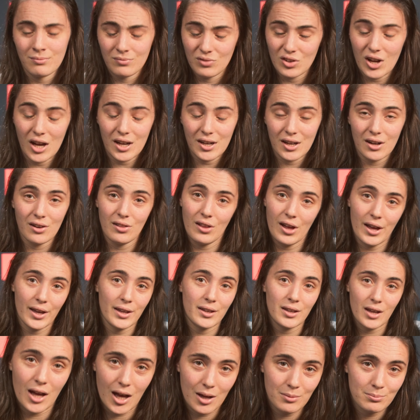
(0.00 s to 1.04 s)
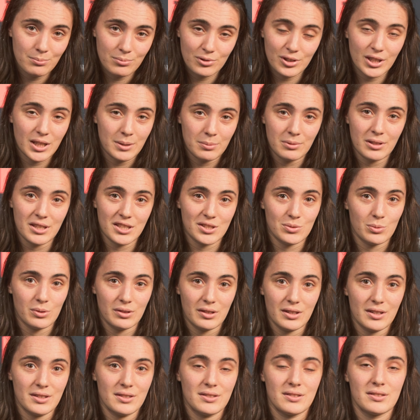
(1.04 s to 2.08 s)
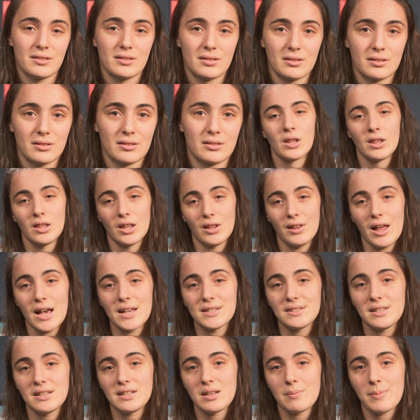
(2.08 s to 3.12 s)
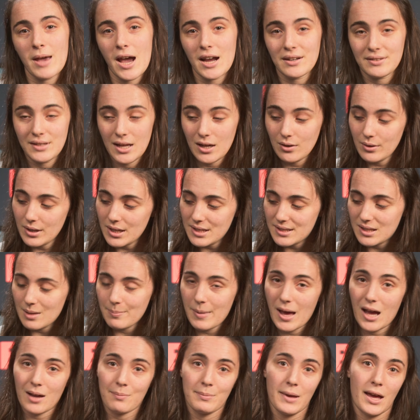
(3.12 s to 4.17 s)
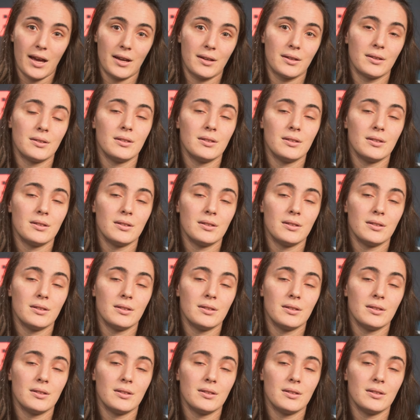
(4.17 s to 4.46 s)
Not gonna lie, I'm pretty pleased with this. The last thing to pack now is the backpack.